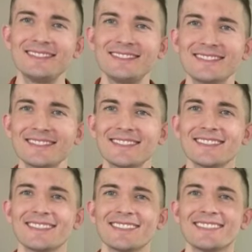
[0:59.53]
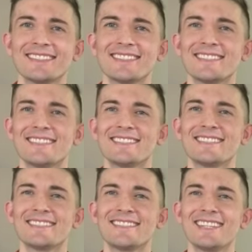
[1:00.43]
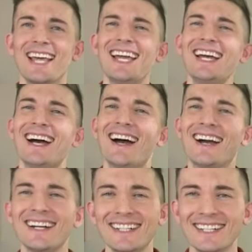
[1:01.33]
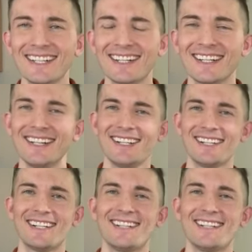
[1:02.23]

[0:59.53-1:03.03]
[no speech]